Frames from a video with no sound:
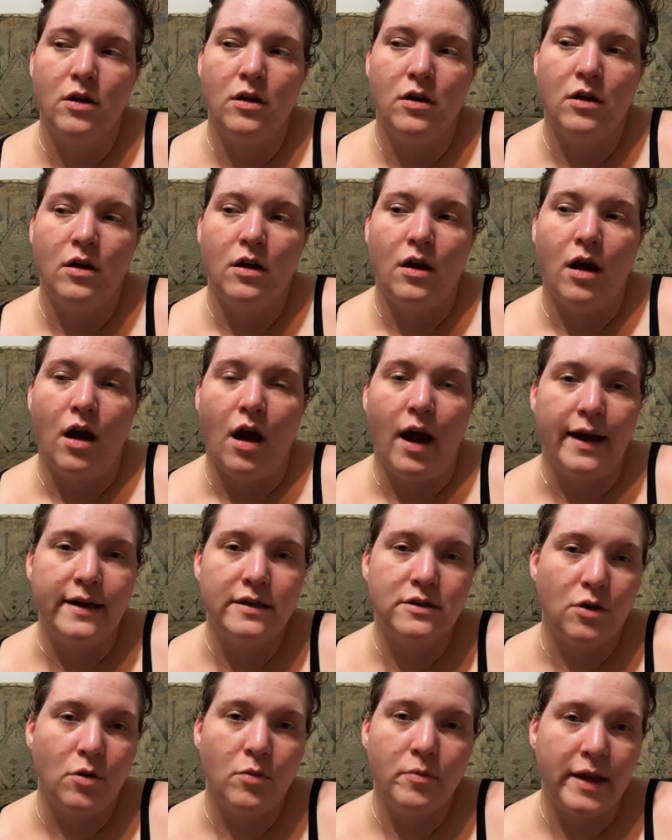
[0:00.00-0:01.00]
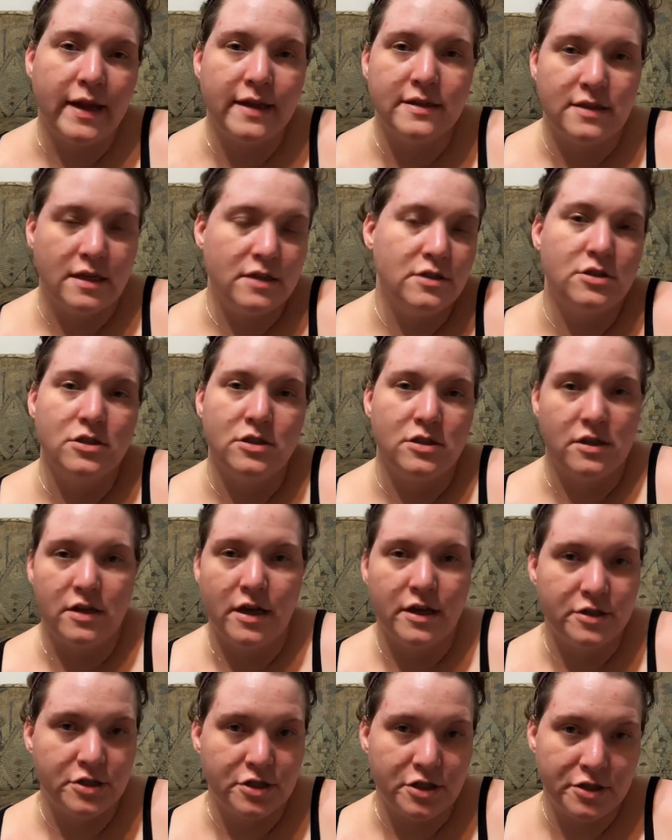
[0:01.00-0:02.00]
I don't pay attention to that shit.